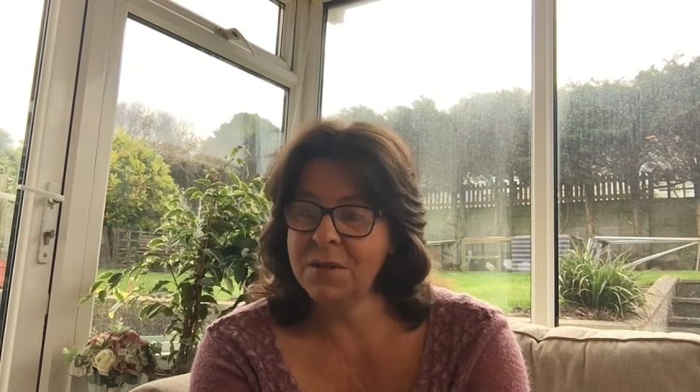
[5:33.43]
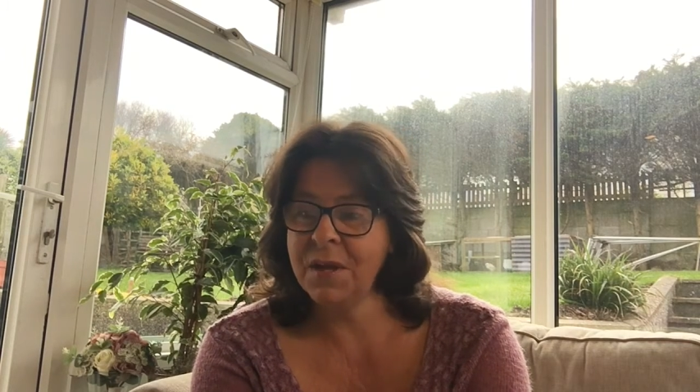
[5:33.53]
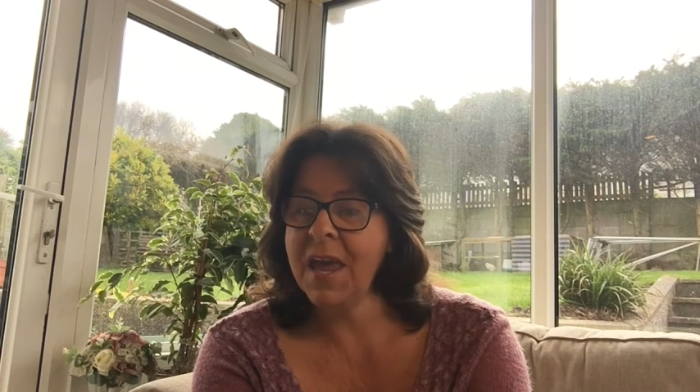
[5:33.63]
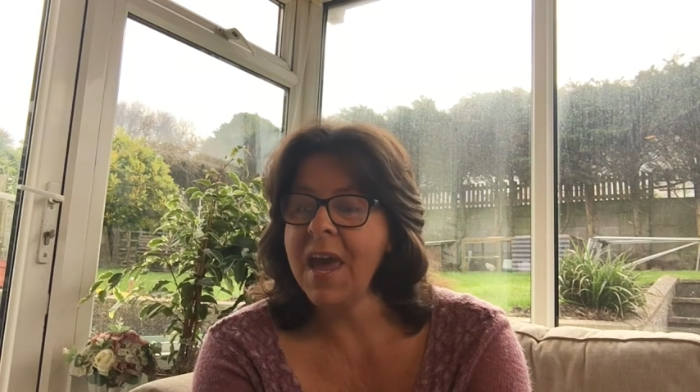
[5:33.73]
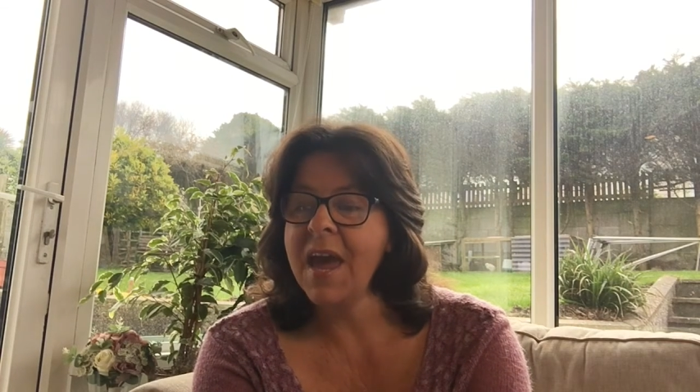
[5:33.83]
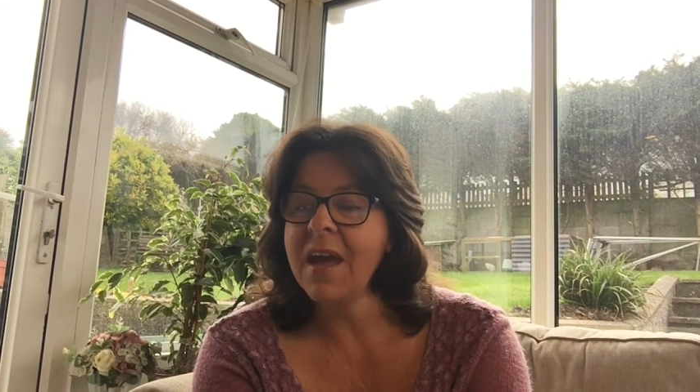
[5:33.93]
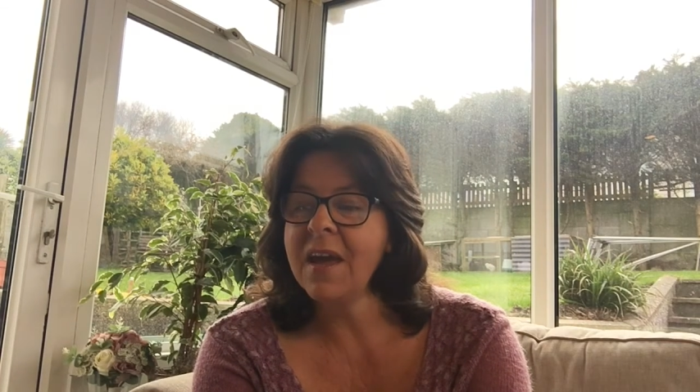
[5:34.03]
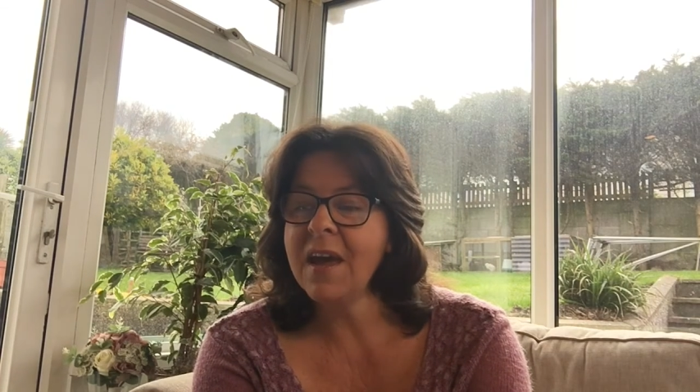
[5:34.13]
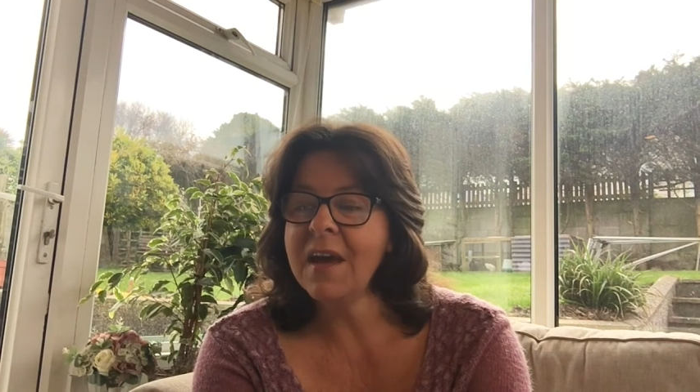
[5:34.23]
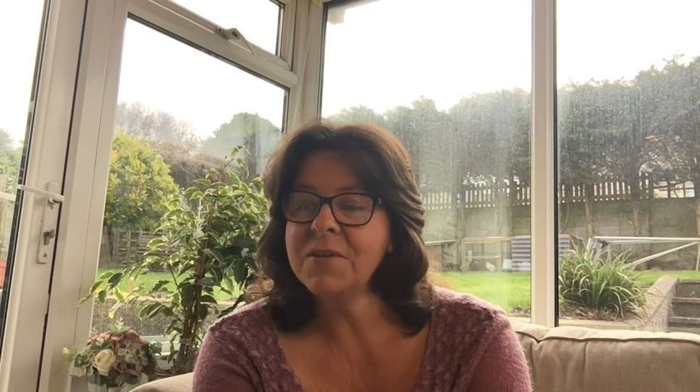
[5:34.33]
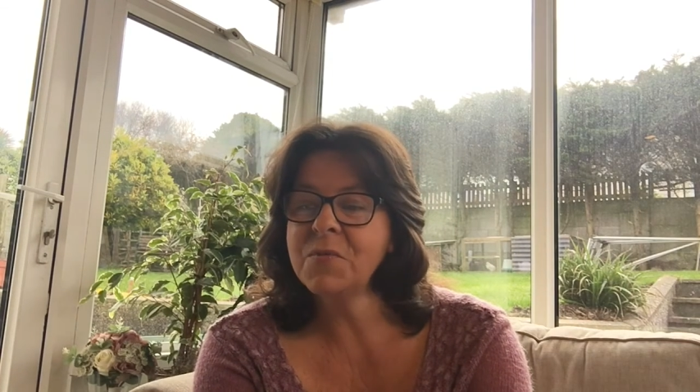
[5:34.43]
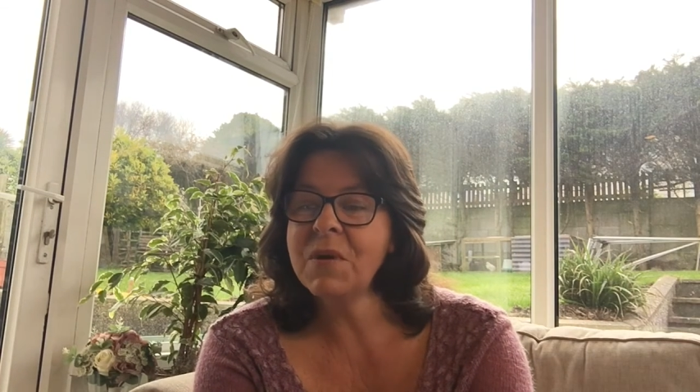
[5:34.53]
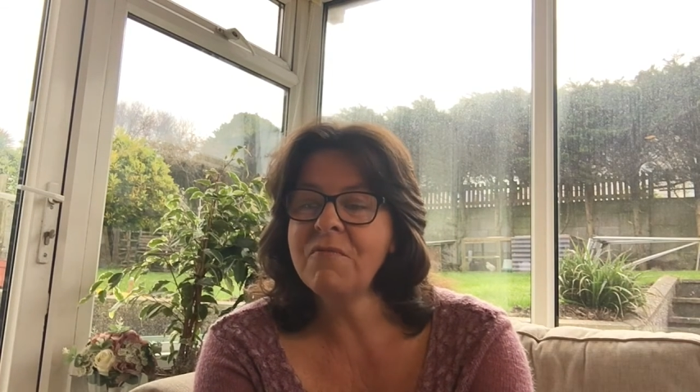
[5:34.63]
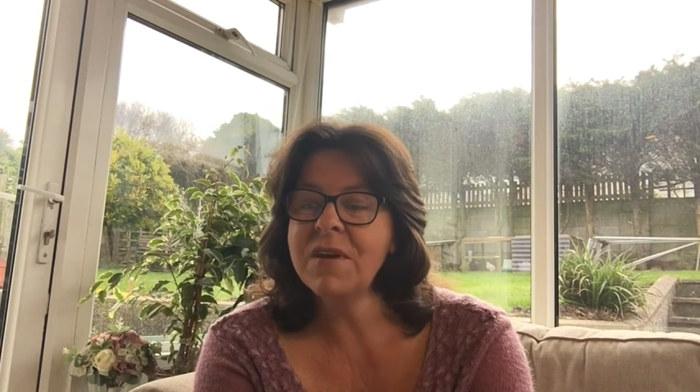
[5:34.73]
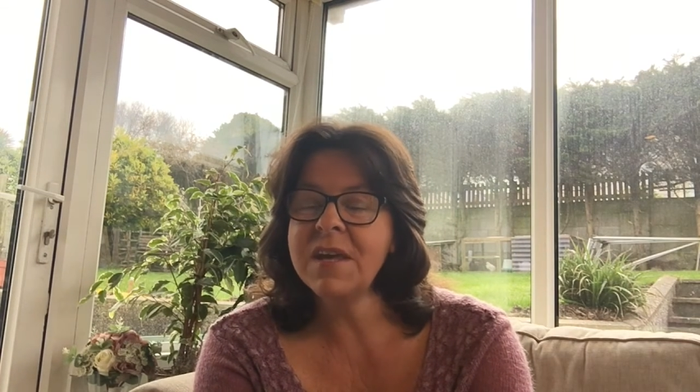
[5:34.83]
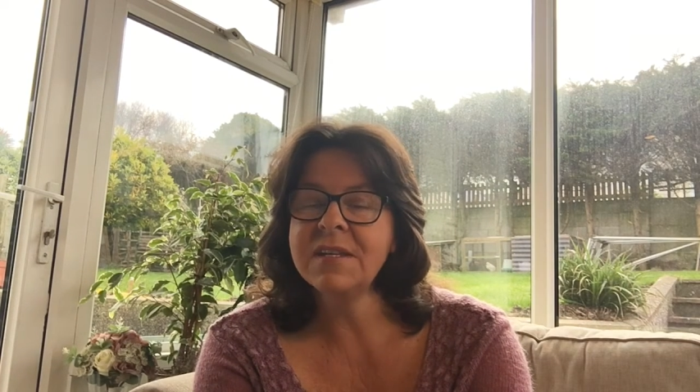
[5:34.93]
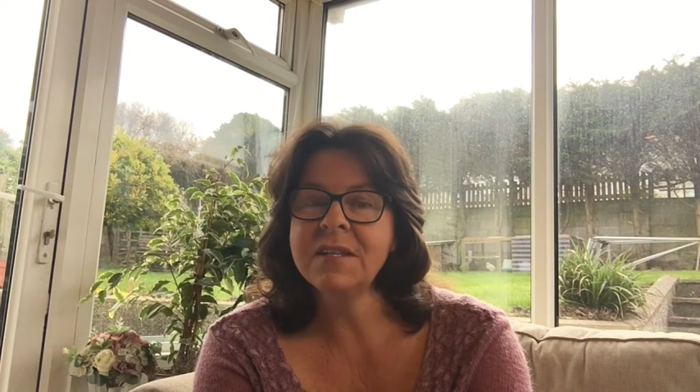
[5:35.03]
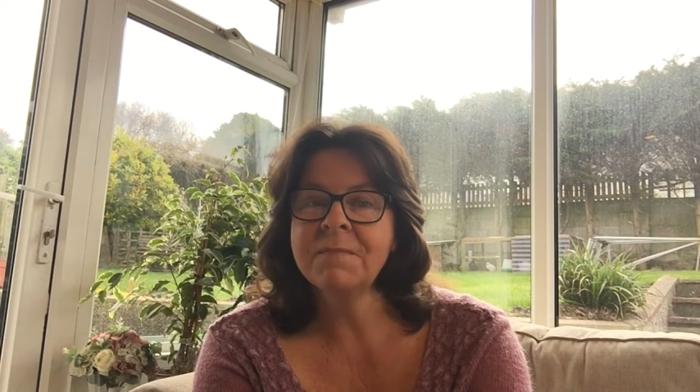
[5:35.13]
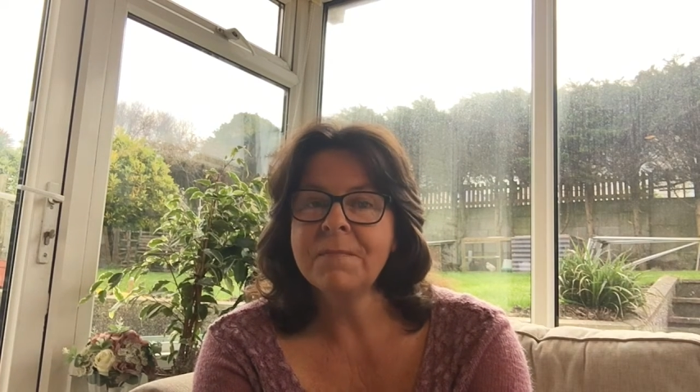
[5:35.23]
the King, as we read